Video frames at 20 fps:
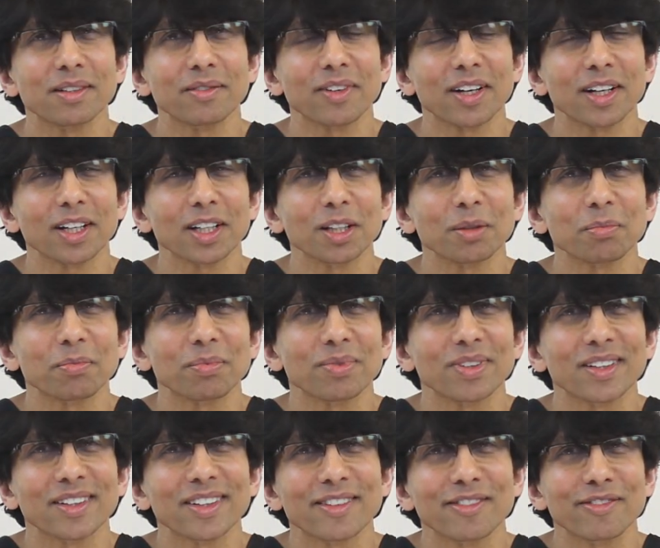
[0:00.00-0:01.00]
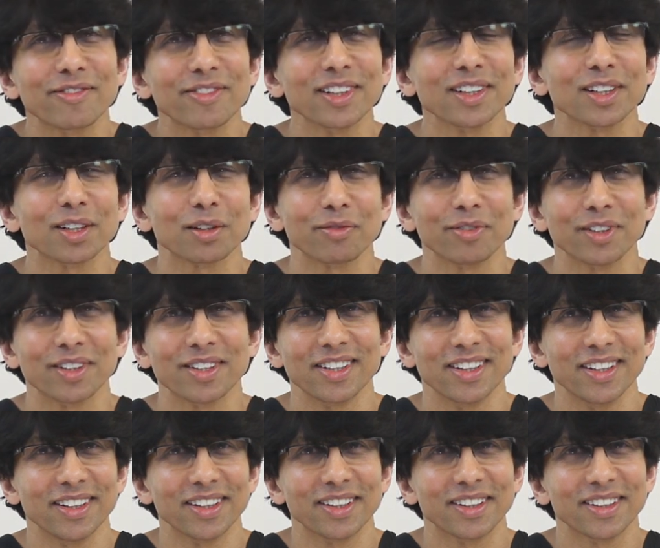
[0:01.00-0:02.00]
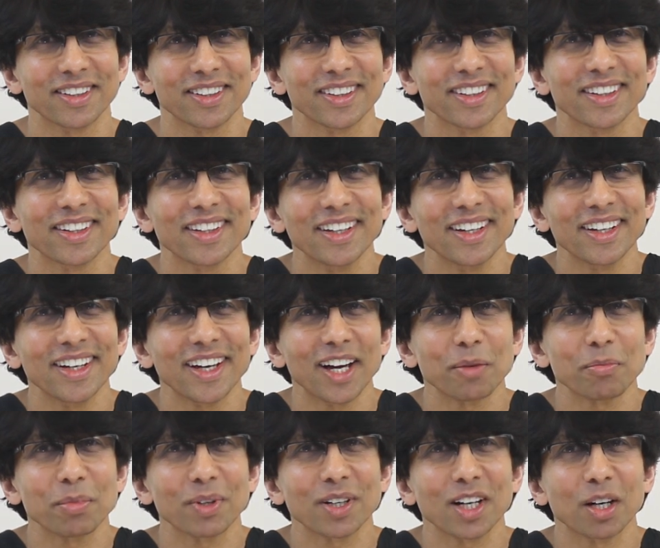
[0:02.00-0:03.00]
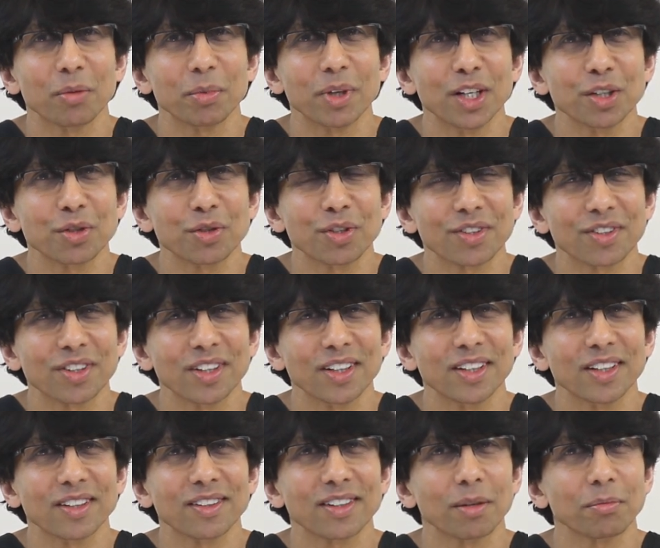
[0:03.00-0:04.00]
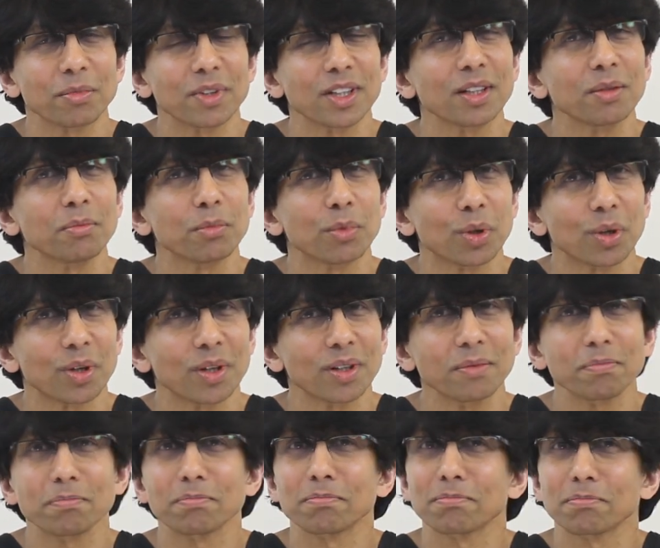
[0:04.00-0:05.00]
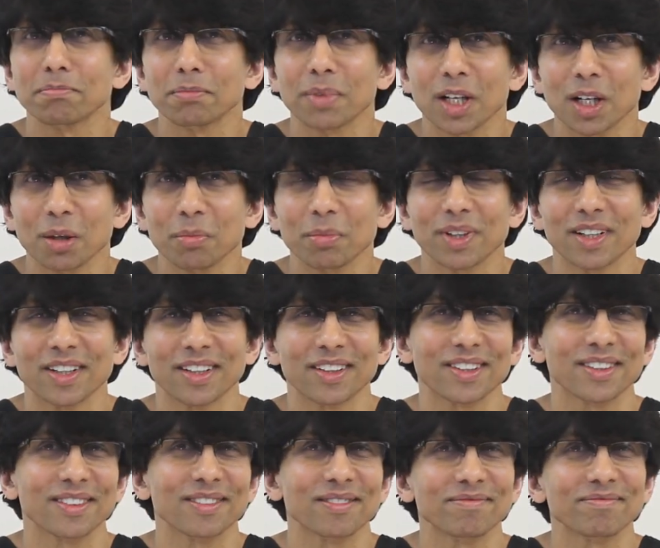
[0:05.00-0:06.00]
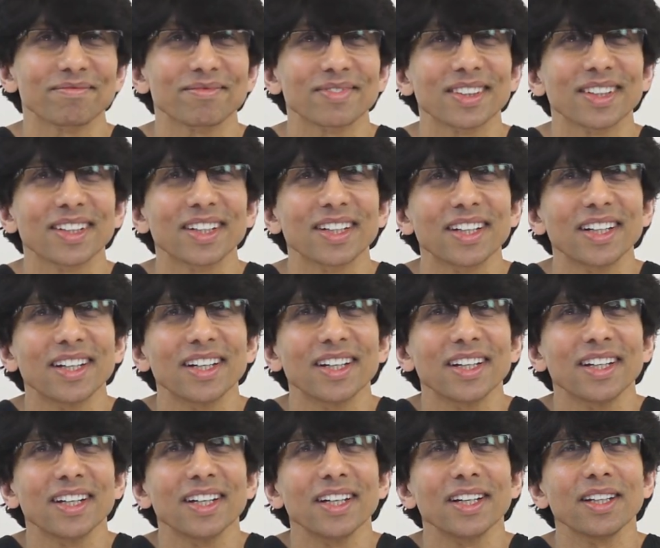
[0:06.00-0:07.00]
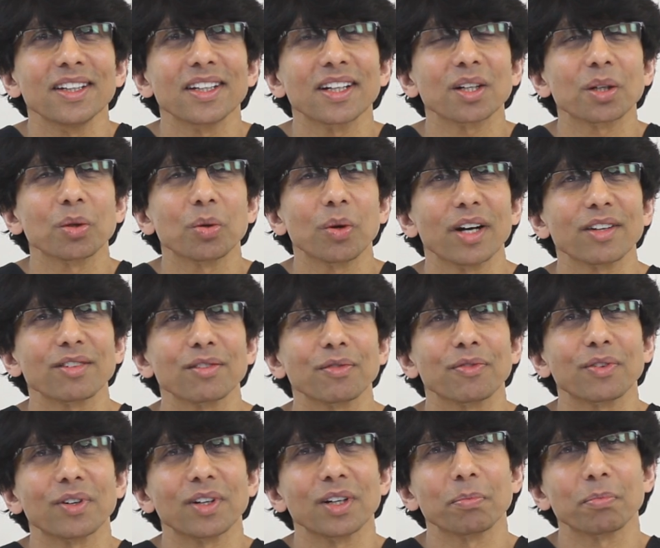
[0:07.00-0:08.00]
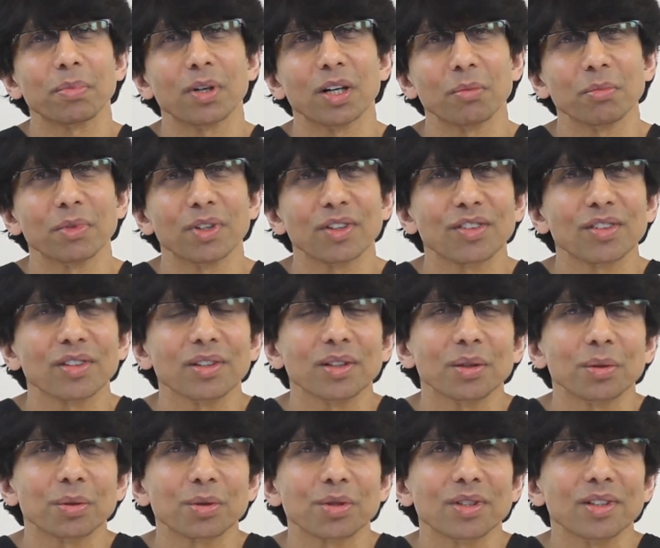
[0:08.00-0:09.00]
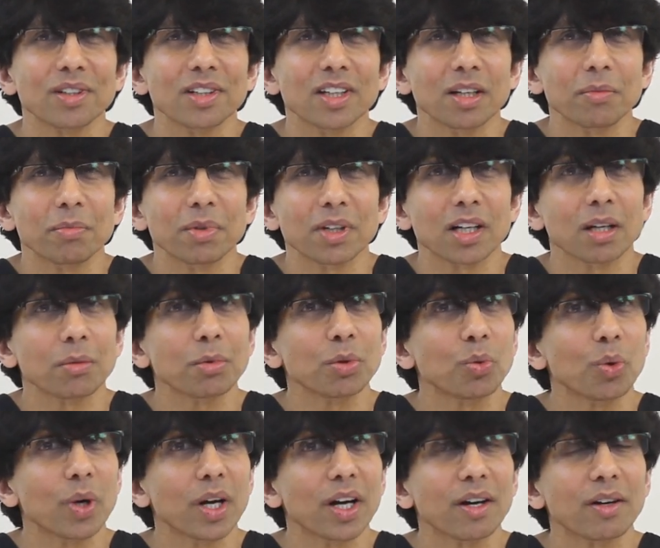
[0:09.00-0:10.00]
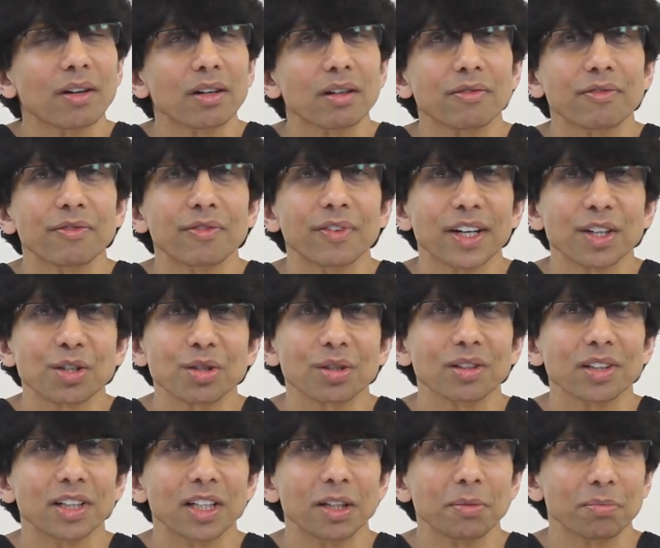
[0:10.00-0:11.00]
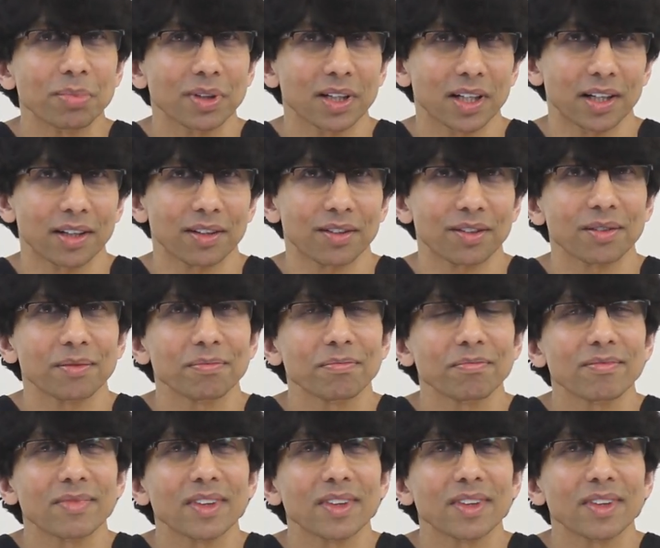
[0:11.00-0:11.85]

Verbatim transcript: develop filler fatigue and become interested in something more permanent. In their quest for a permanent solution, they become aware of facial implants.